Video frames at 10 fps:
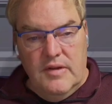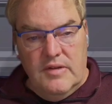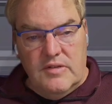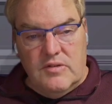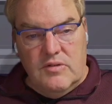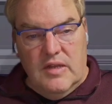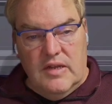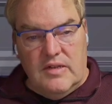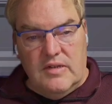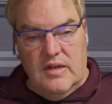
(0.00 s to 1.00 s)
so that
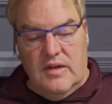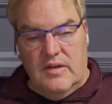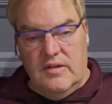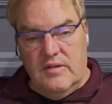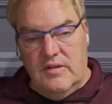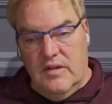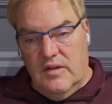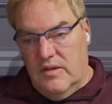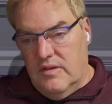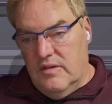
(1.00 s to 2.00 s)

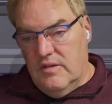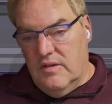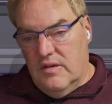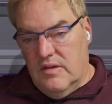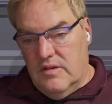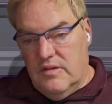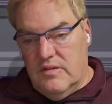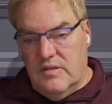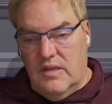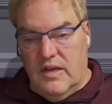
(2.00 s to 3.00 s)

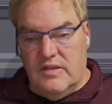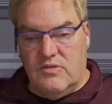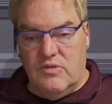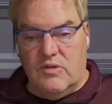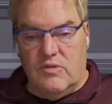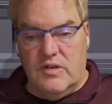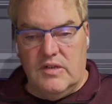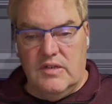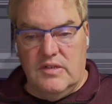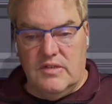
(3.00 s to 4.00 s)
the ISO recording
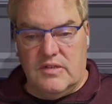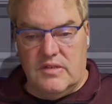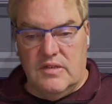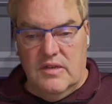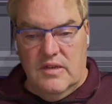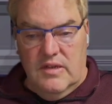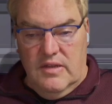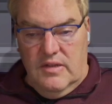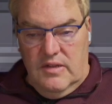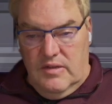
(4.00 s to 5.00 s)
is,
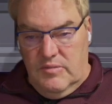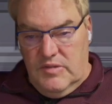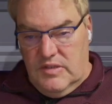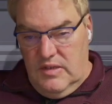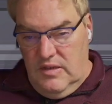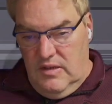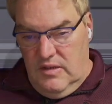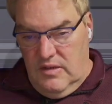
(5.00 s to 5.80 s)
let me see.